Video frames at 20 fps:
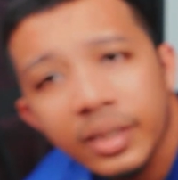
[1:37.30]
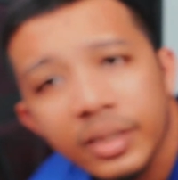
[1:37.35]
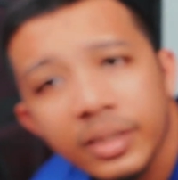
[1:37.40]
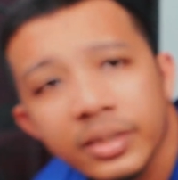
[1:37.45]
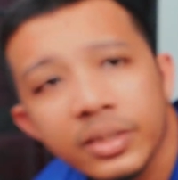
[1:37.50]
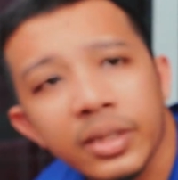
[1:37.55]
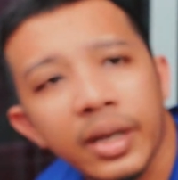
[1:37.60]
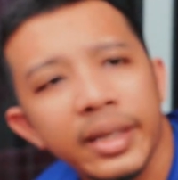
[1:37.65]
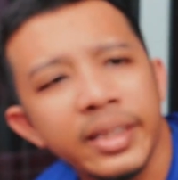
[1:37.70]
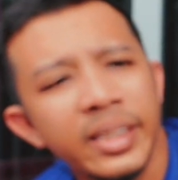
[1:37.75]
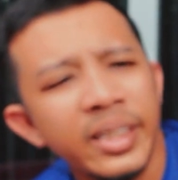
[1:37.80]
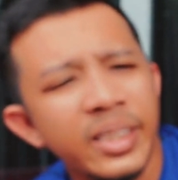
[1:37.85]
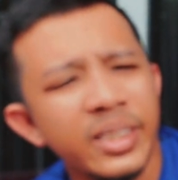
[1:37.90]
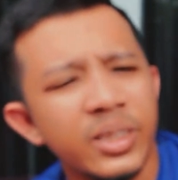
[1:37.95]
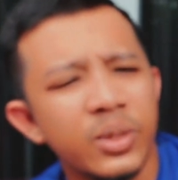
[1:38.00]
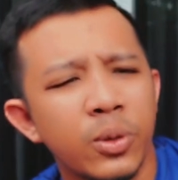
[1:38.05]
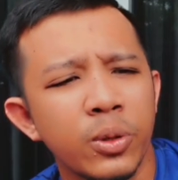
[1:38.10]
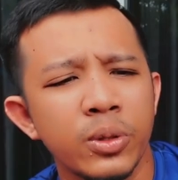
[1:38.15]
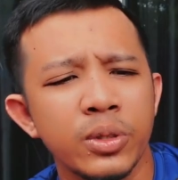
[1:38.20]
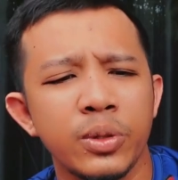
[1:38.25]
So I think this
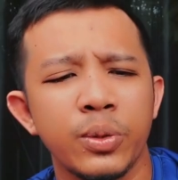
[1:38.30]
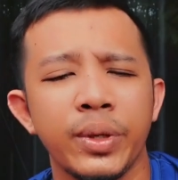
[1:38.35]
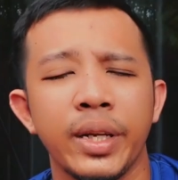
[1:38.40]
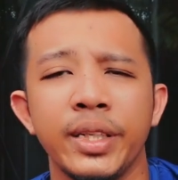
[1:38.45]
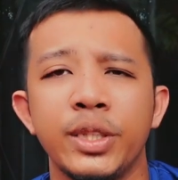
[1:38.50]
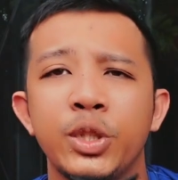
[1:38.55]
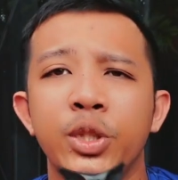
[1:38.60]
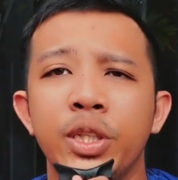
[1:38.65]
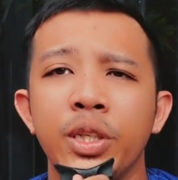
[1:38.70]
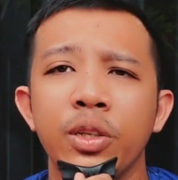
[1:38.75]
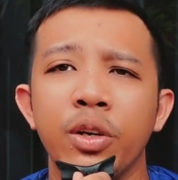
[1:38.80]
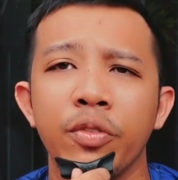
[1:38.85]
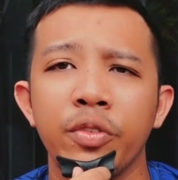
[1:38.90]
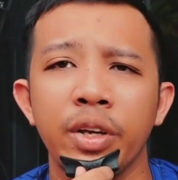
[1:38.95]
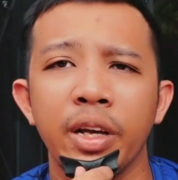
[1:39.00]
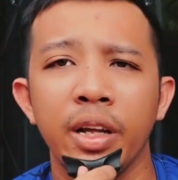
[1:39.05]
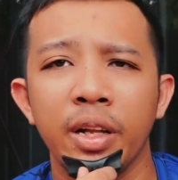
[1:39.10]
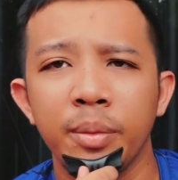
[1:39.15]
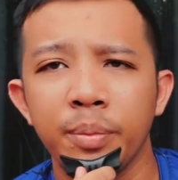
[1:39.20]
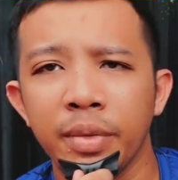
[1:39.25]
goes to the chin of
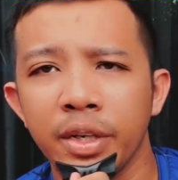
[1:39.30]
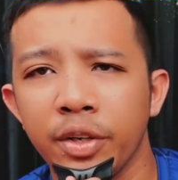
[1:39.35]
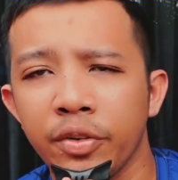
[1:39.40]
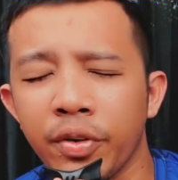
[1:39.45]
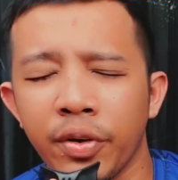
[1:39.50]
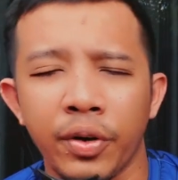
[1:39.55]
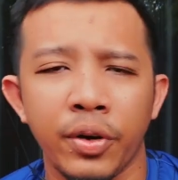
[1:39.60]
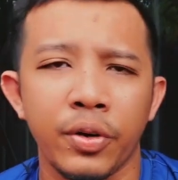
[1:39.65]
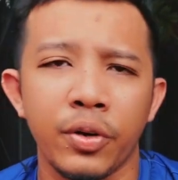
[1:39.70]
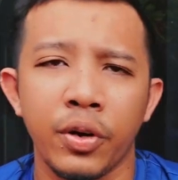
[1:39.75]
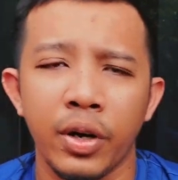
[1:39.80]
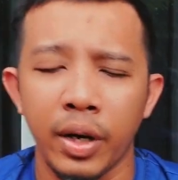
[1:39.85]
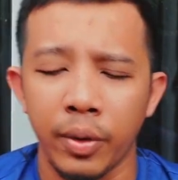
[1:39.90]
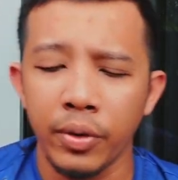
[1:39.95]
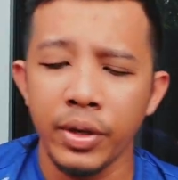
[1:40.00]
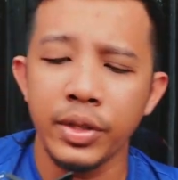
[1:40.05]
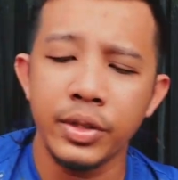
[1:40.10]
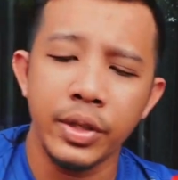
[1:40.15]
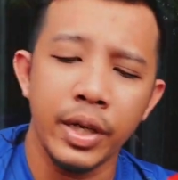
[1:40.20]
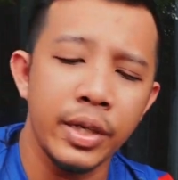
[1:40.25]
the helmet, if I'm not wrong. I'm
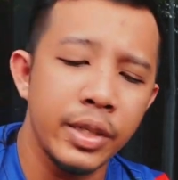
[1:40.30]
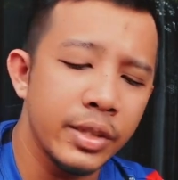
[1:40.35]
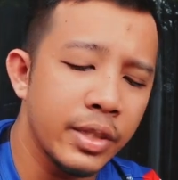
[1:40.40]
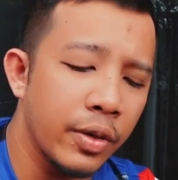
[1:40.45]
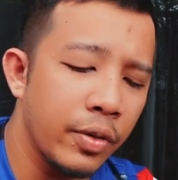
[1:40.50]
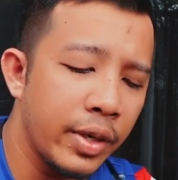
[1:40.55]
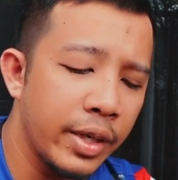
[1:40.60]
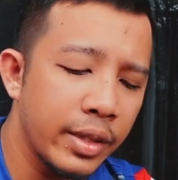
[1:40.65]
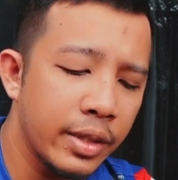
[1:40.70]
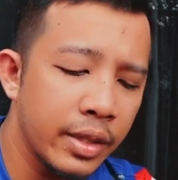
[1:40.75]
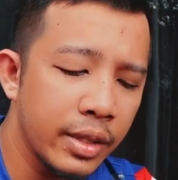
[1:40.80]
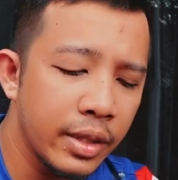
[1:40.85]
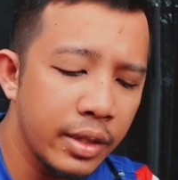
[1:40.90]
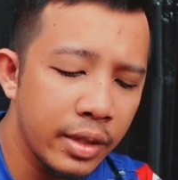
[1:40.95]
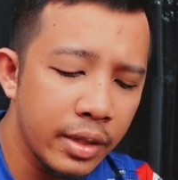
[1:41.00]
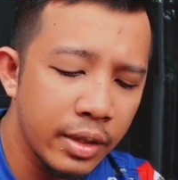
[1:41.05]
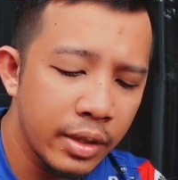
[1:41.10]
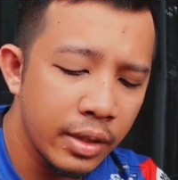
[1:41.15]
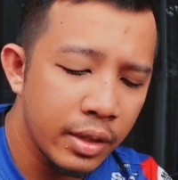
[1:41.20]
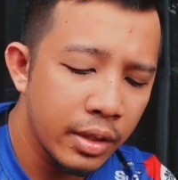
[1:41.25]
going to try this out later.
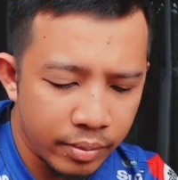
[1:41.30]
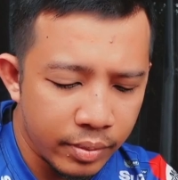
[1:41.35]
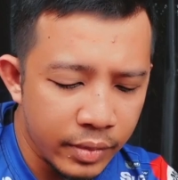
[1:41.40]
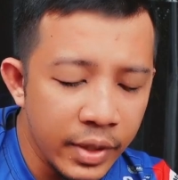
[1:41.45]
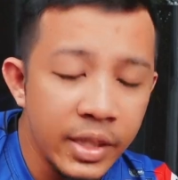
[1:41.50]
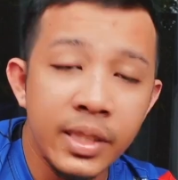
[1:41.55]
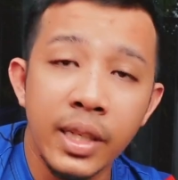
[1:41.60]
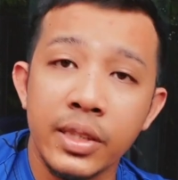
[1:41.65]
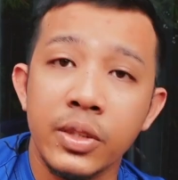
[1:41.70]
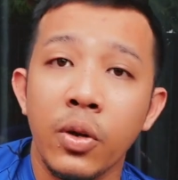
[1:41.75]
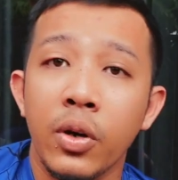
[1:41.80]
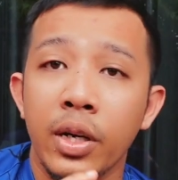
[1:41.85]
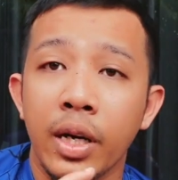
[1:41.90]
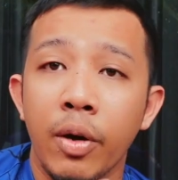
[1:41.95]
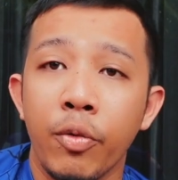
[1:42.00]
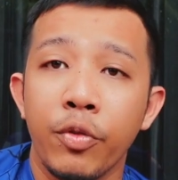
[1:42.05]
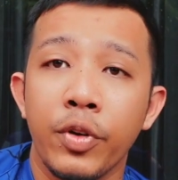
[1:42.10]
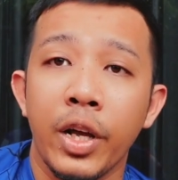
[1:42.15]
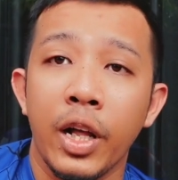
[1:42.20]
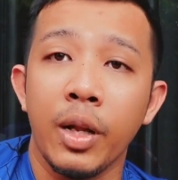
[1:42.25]
This does not
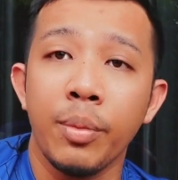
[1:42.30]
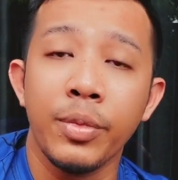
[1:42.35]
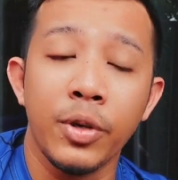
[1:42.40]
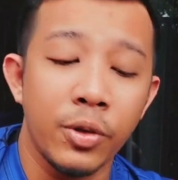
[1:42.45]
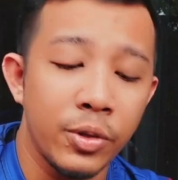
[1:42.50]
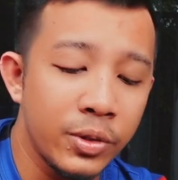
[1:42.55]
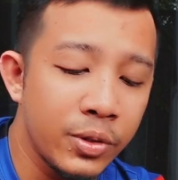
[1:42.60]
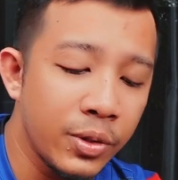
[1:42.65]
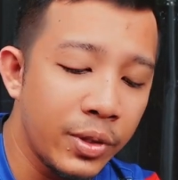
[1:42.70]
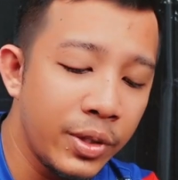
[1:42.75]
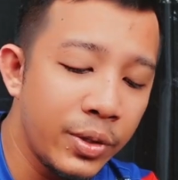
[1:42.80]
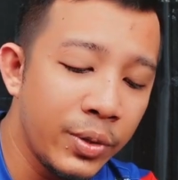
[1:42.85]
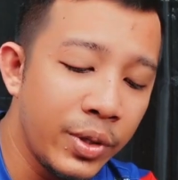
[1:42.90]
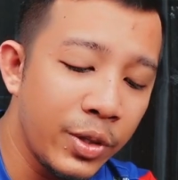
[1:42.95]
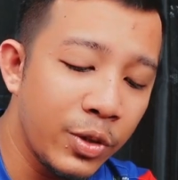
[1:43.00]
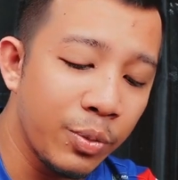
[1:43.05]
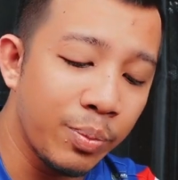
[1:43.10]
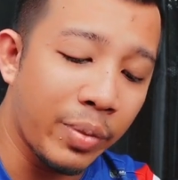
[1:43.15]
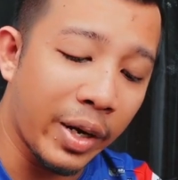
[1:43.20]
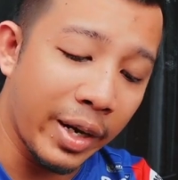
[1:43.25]
come with the helmet also. You need
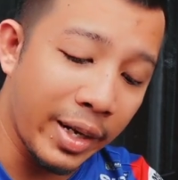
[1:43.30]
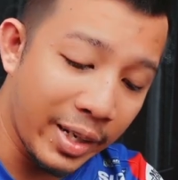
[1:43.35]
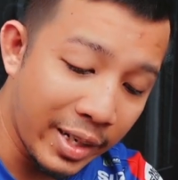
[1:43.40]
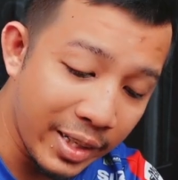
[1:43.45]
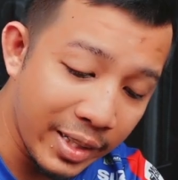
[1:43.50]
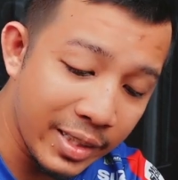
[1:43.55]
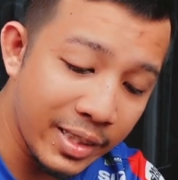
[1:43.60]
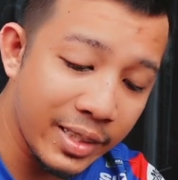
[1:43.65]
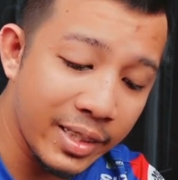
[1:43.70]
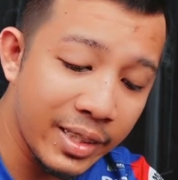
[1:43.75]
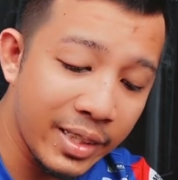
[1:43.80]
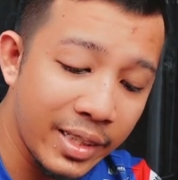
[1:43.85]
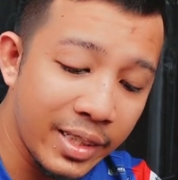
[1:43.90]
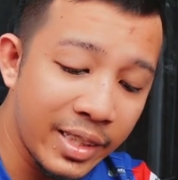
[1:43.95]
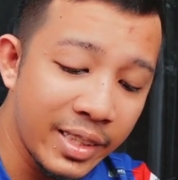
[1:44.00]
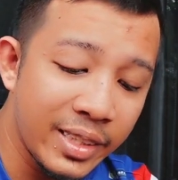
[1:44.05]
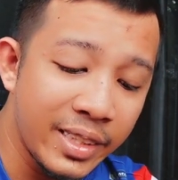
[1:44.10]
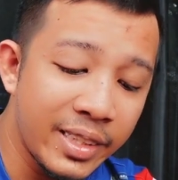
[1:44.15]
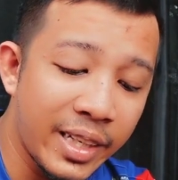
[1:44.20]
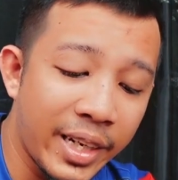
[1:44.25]
to buy this.
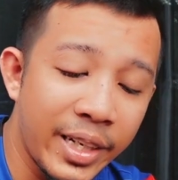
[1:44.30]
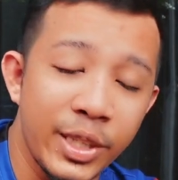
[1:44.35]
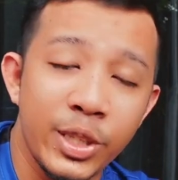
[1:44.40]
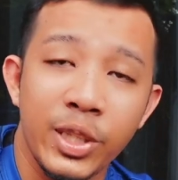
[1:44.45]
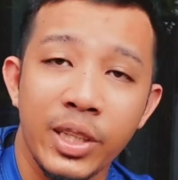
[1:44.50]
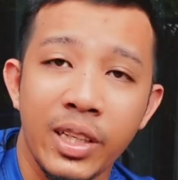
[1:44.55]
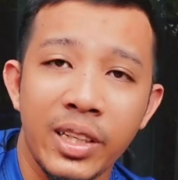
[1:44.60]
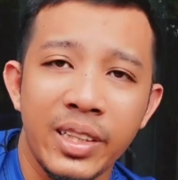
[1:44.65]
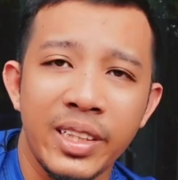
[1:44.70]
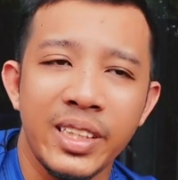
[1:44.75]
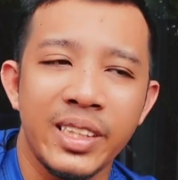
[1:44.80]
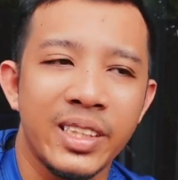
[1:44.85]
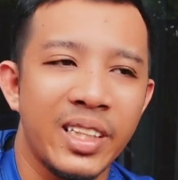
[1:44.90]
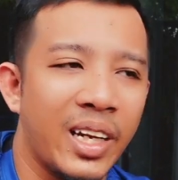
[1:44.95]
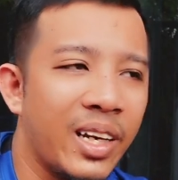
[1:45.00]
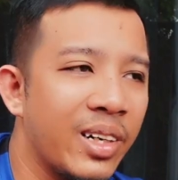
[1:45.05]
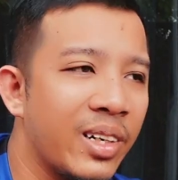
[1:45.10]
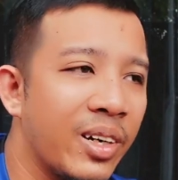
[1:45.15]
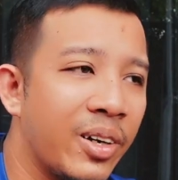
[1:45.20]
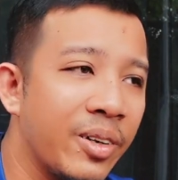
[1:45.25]
This is additional. This is
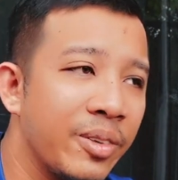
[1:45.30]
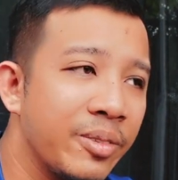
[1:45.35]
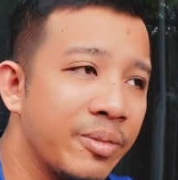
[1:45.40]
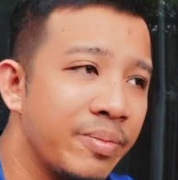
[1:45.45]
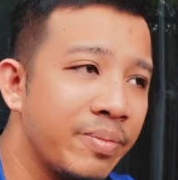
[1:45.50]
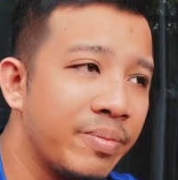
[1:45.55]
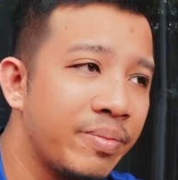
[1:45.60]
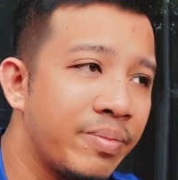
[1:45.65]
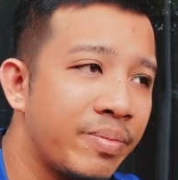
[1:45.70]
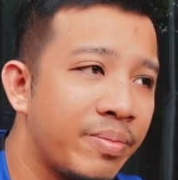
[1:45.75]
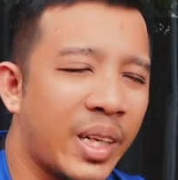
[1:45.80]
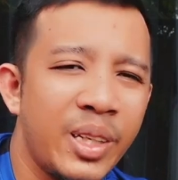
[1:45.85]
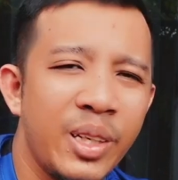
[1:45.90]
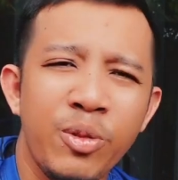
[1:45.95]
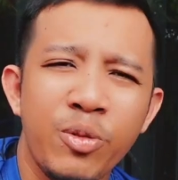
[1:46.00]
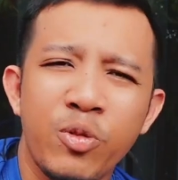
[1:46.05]
like around, I think,